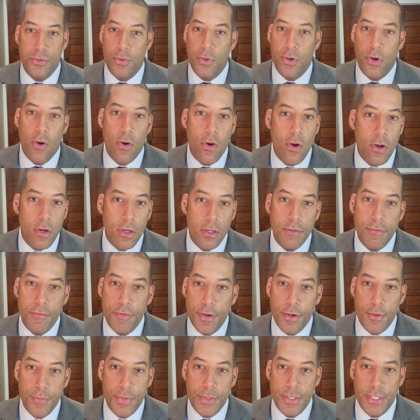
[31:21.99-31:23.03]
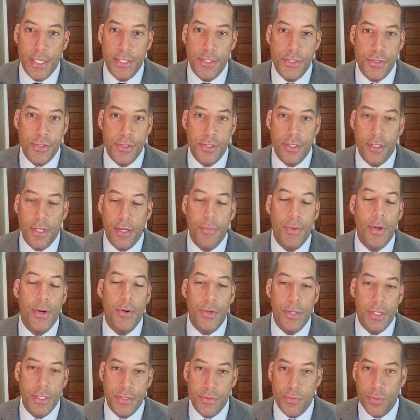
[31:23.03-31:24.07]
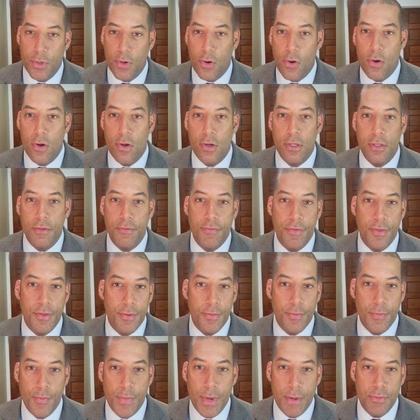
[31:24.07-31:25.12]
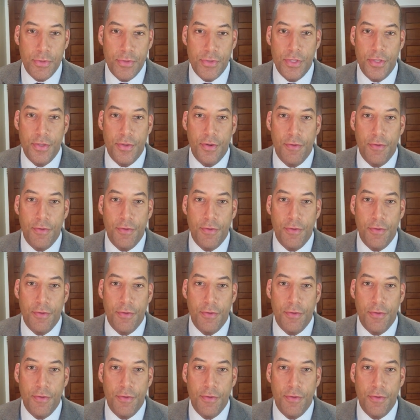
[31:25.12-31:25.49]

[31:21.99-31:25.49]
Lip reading: when all of their potential opponents, when all of the members